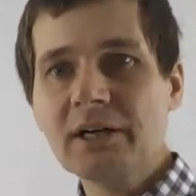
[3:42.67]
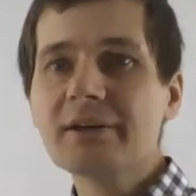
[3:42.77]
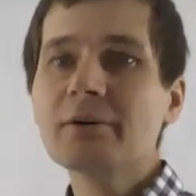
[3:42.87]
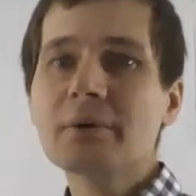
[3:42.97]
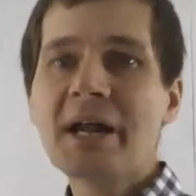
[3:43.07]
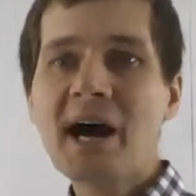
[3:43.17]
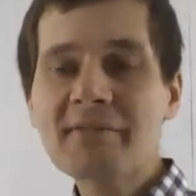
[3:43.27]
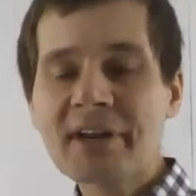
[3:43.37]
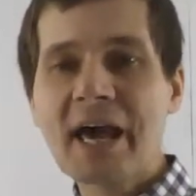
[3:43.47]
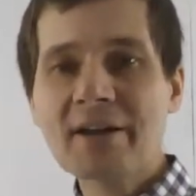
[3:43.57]
you would have
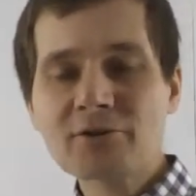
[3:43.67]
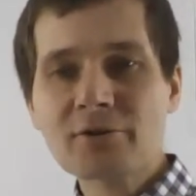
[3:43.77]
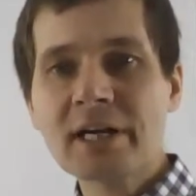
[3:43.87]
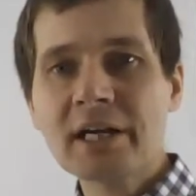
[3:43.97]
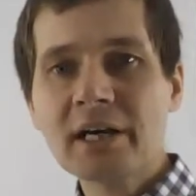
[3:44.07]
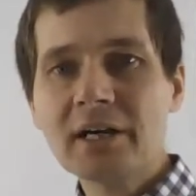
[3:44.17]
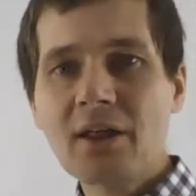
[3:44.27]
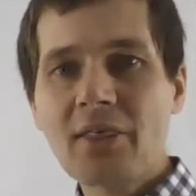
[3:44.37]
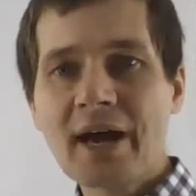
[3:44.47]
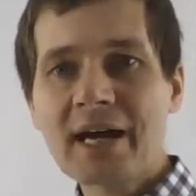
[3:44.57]
an entry
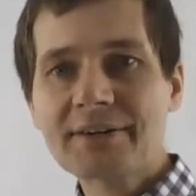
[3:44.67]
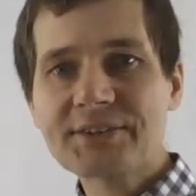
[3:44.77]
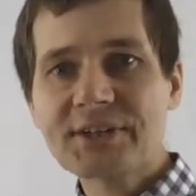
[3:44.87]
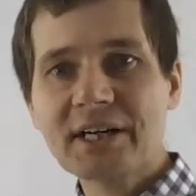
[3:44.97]
that